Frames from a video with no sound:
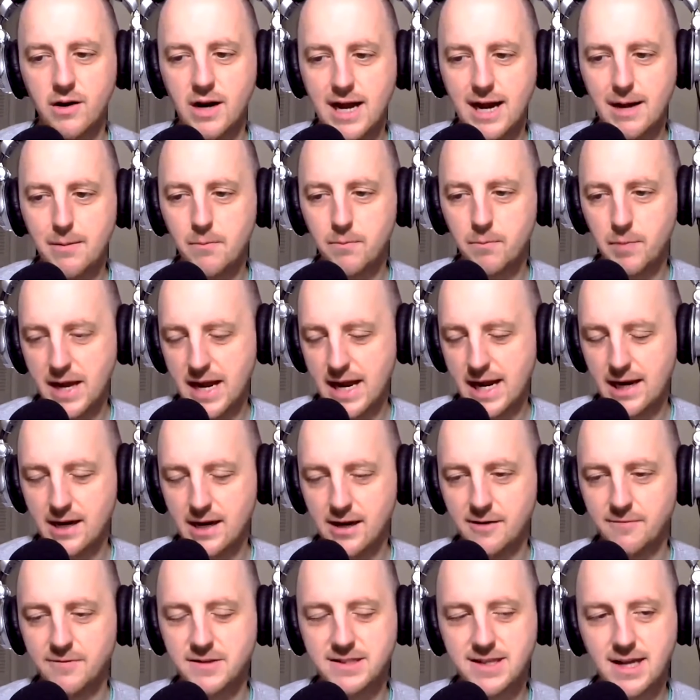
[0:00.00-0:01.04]
not paying
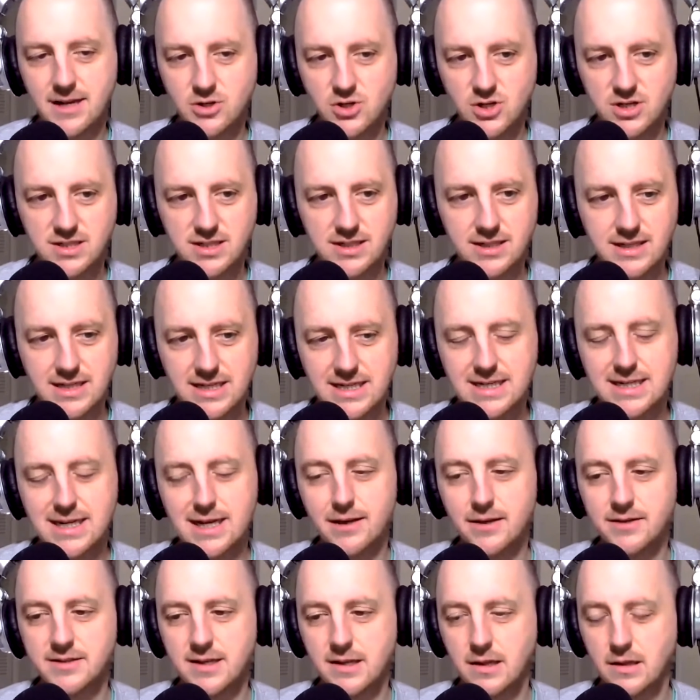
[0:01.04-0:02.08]
enough attention to the
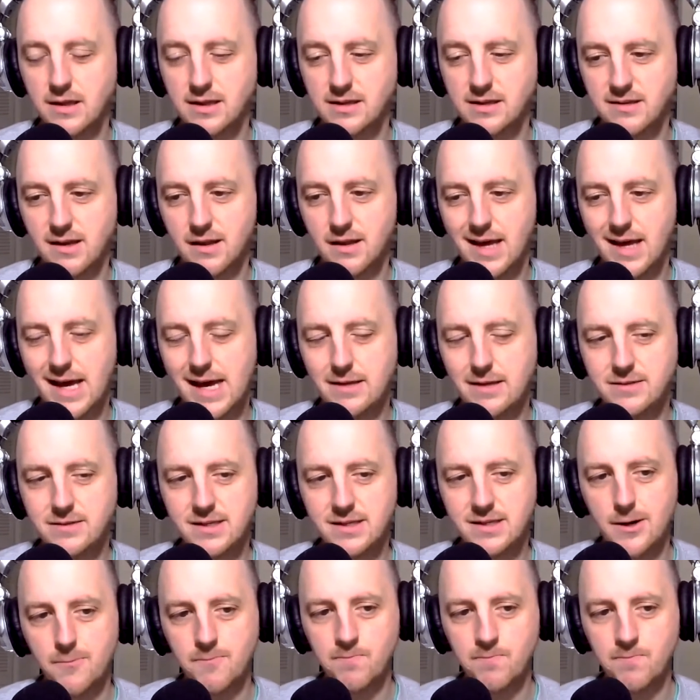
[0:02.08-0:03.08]
details and things like that. So